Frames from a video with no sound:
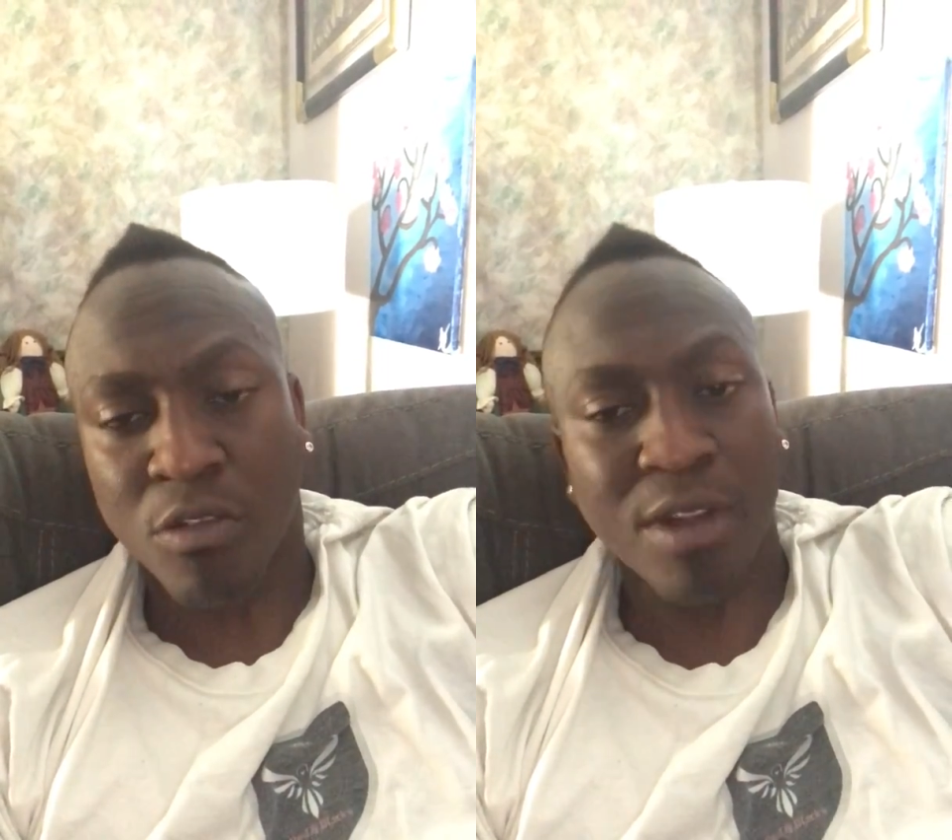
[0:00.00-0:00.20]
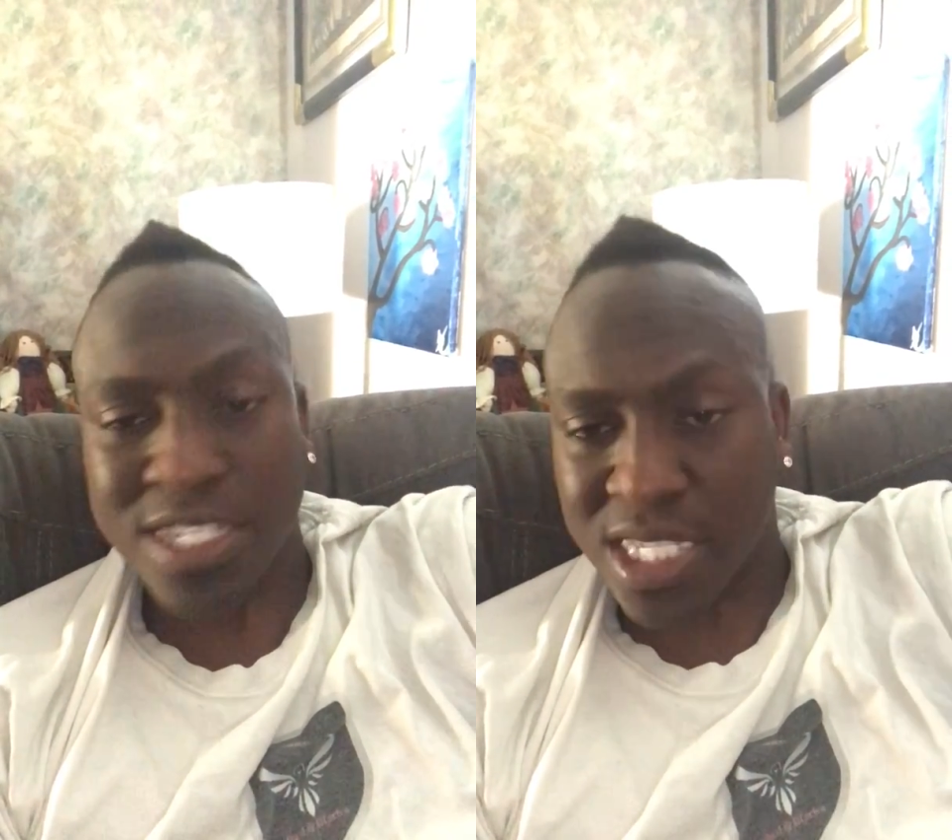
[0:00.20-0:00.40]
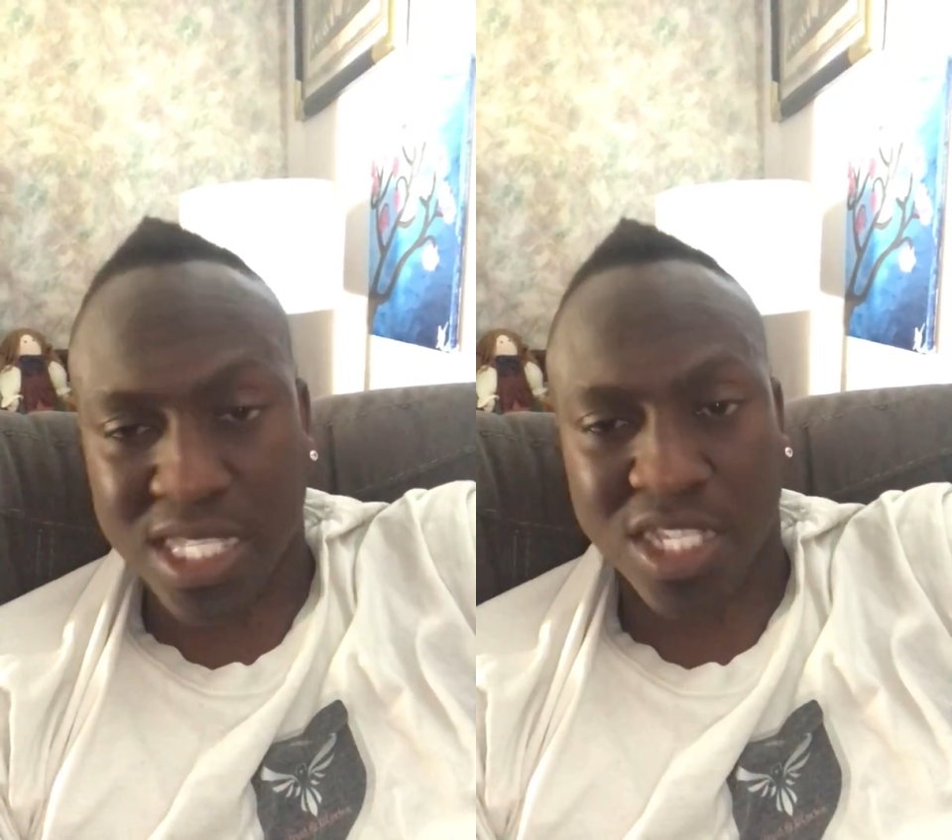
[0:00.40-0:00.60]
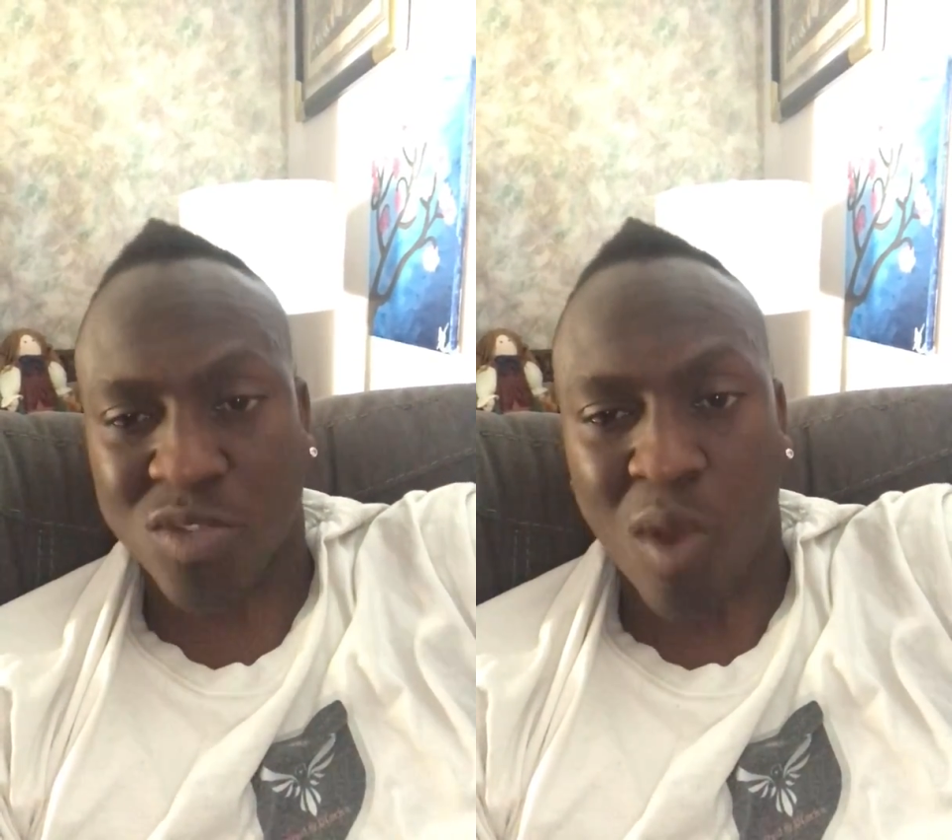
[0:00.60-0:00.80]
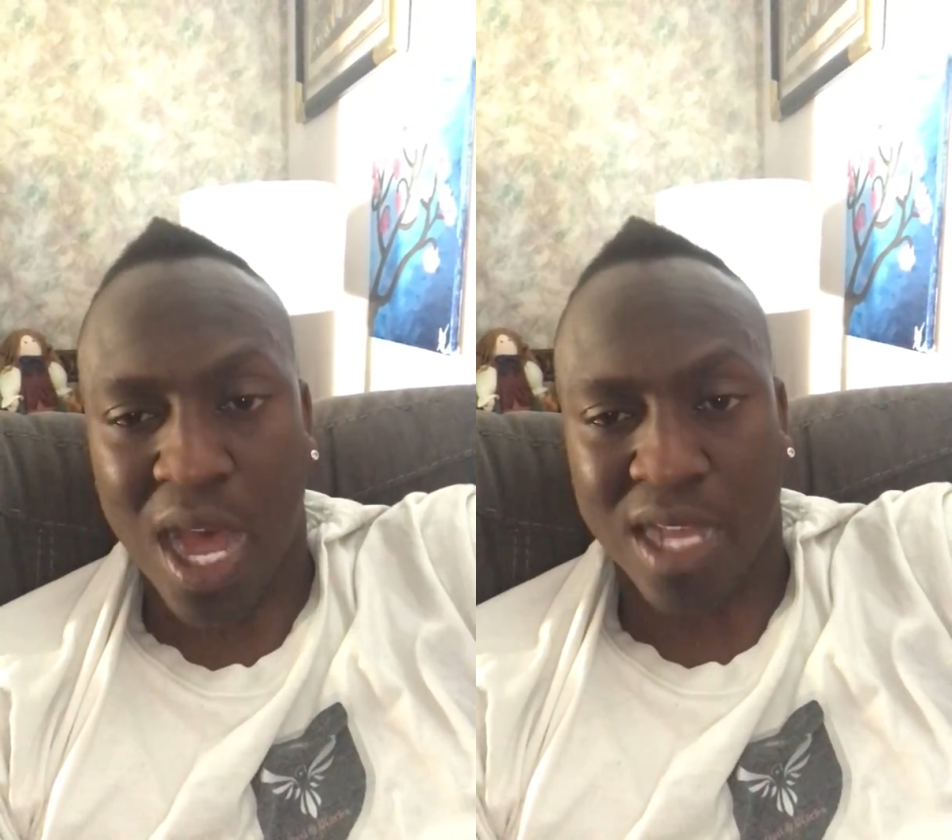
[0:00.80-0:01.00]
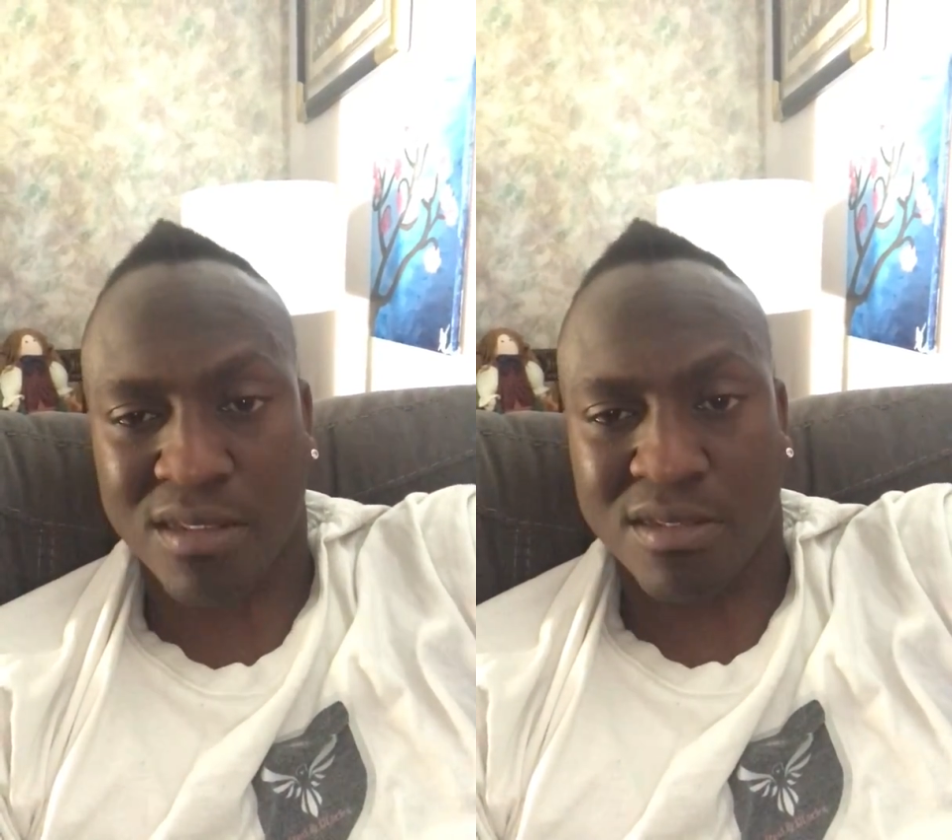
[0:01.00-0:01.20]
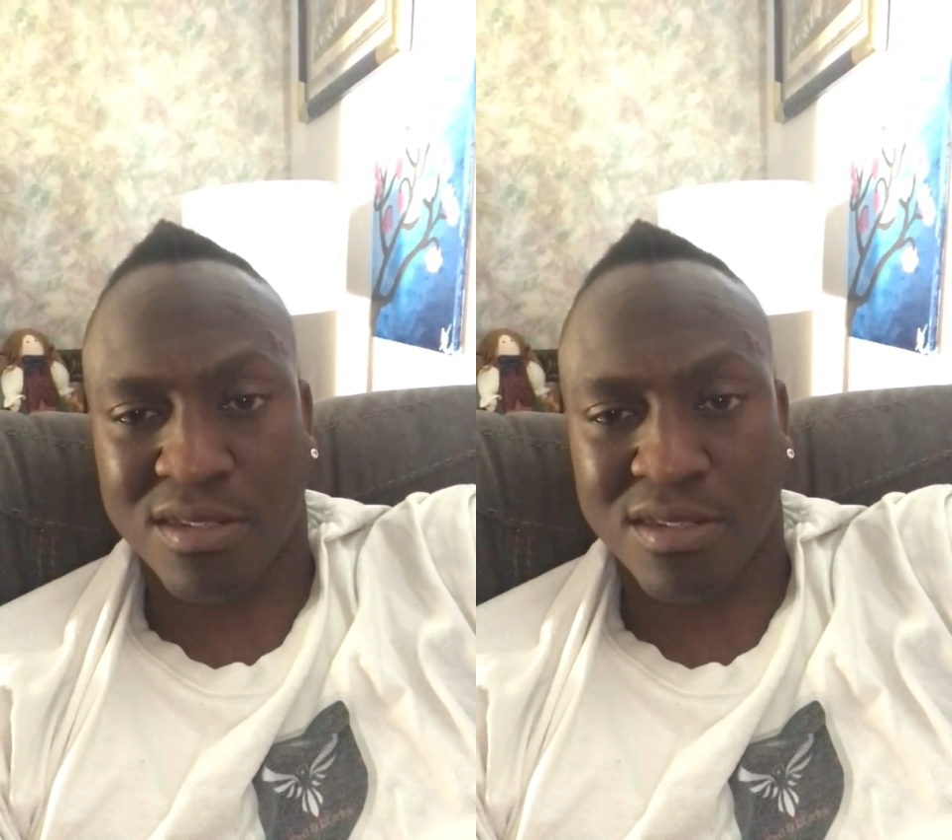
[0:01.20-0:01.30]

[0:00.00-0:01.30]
Reggie's in the squad.